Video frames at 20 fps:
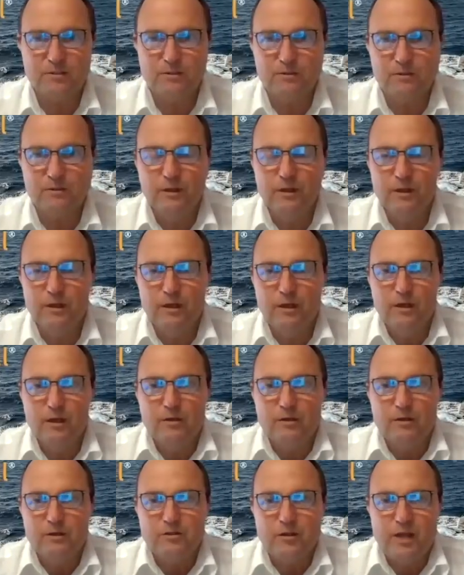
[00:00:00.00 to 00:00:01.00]

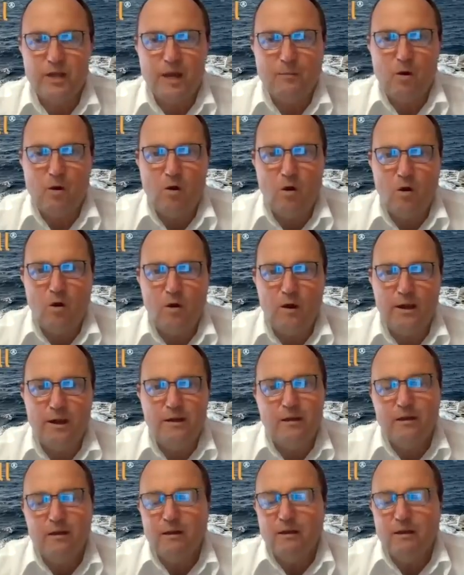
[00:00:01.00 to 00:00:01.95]
to come online.